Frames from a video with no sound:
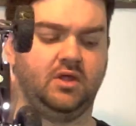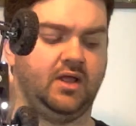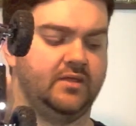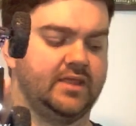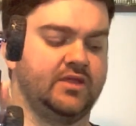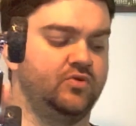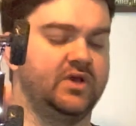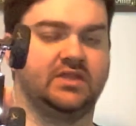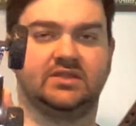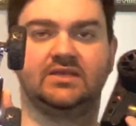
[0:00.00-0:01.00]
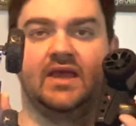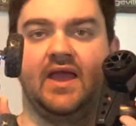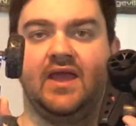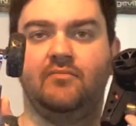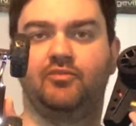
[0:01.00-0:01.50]
and then you hit the
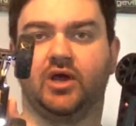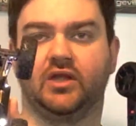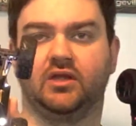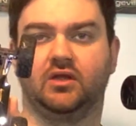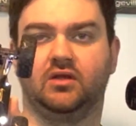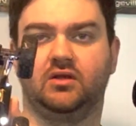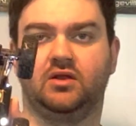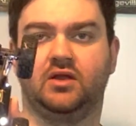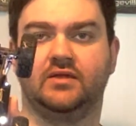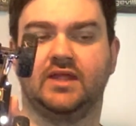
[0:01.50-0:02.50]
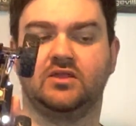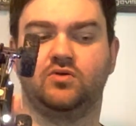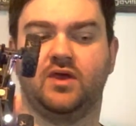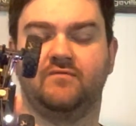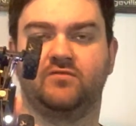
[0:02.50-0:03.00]
A button, and then you
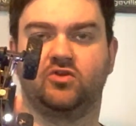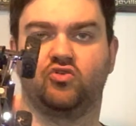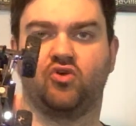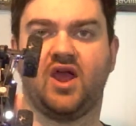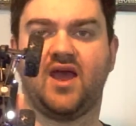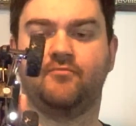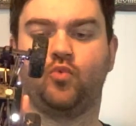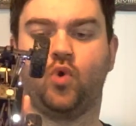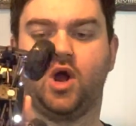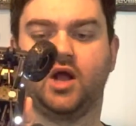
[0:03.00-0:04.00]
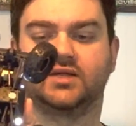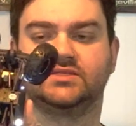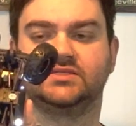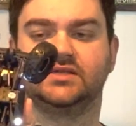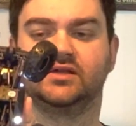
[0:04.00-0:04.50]
have crab walk
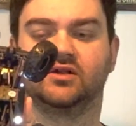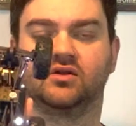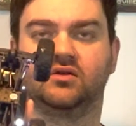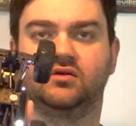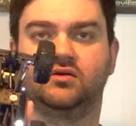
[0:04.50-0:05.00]
steer,